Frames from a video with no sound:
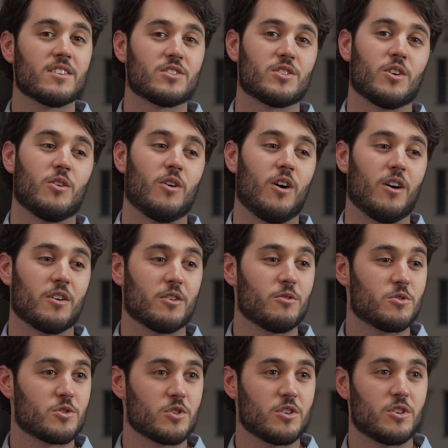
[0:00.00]
So I'll
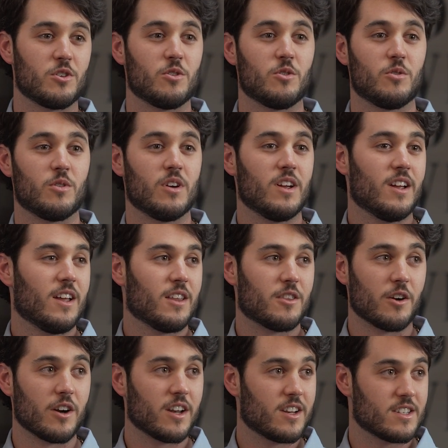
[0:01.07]
usually do
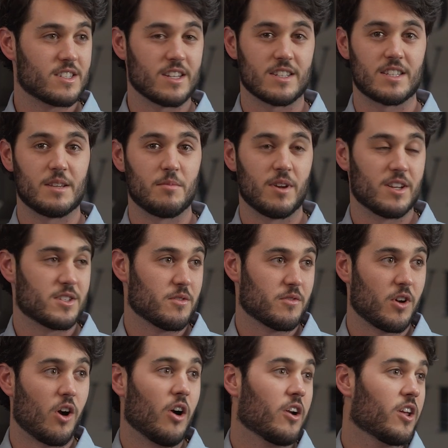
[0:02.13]
30 to 60 minutes of
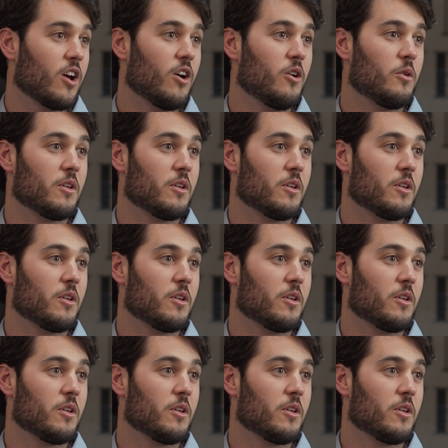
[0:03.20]
cardio,